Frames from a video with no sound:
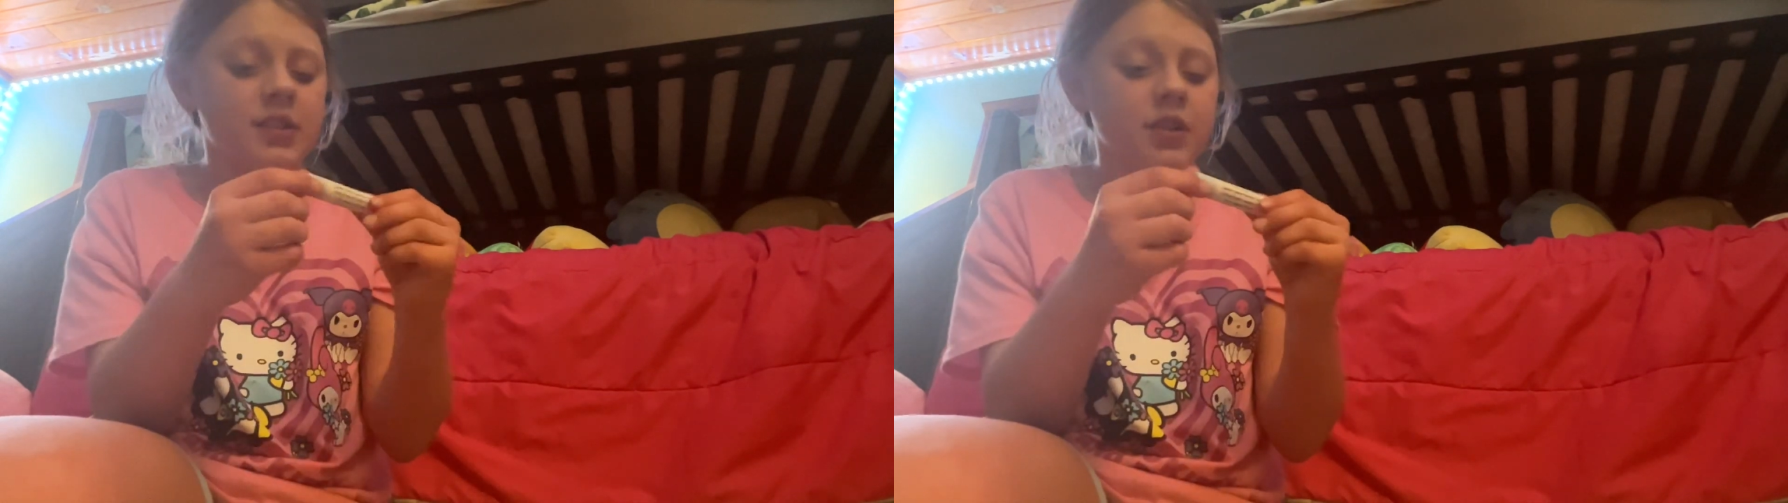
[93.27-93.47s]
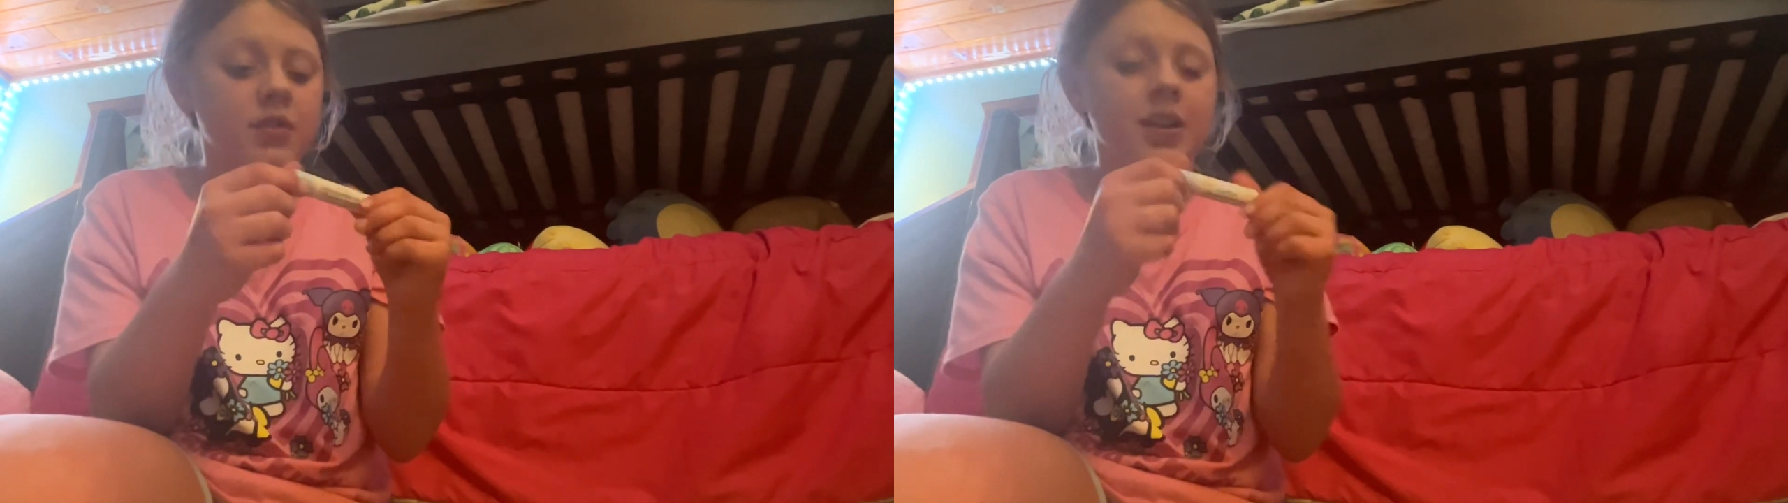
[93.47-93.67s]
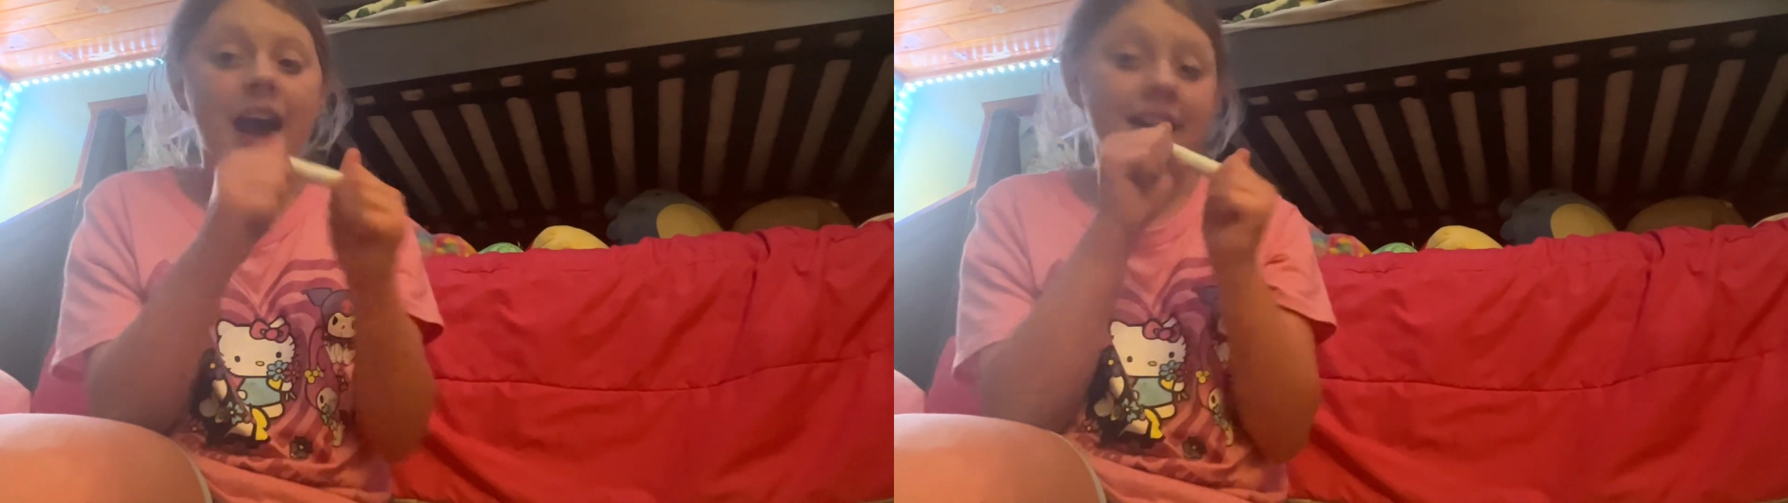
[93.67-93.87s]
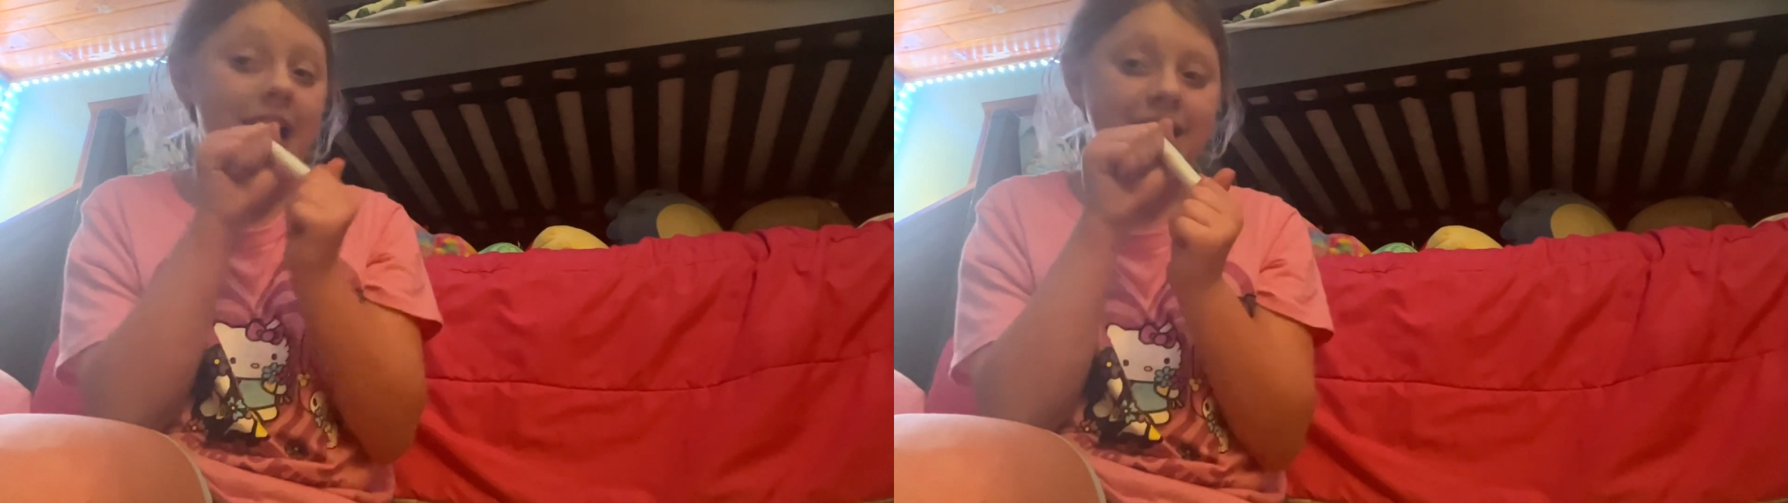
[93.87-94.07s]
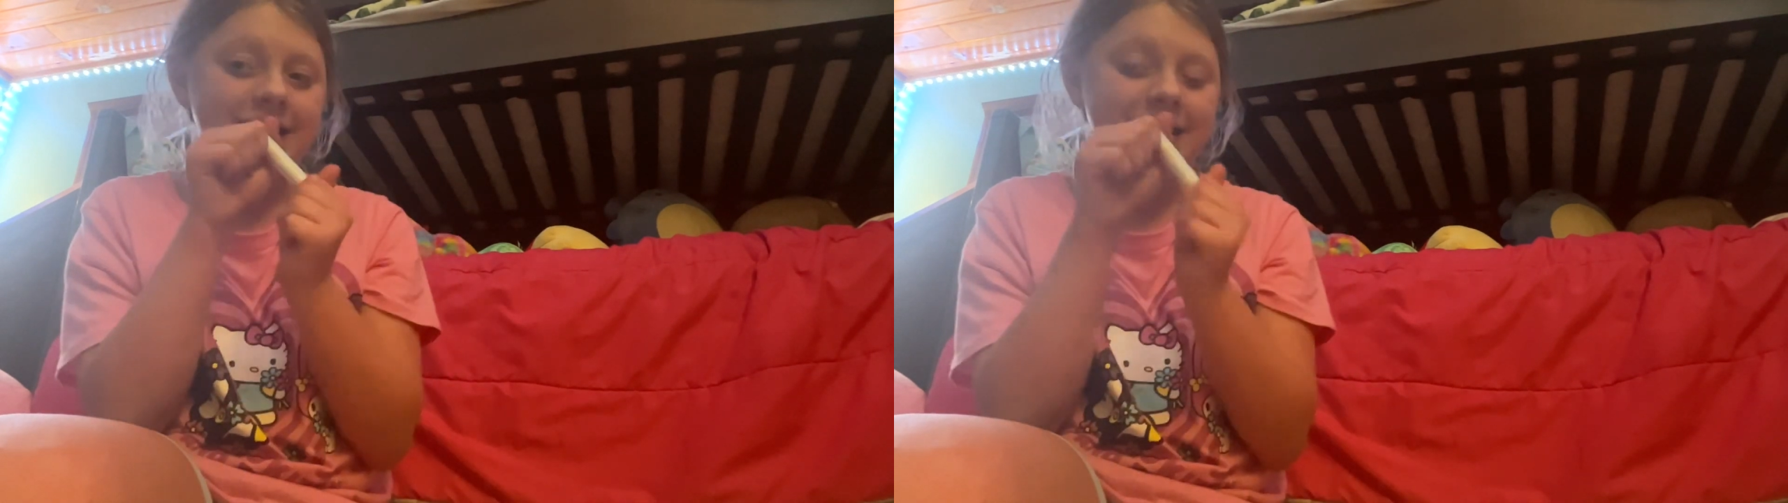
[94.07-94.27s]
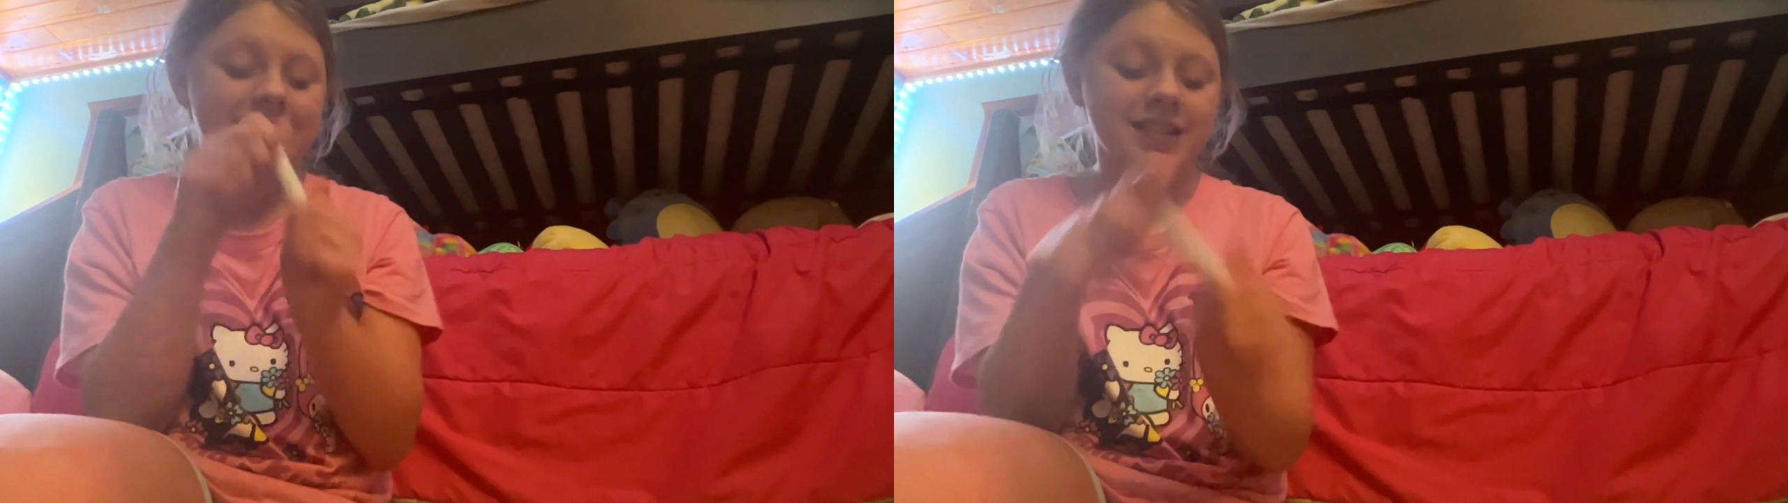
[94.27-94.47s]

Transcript: So, 9 out of 10.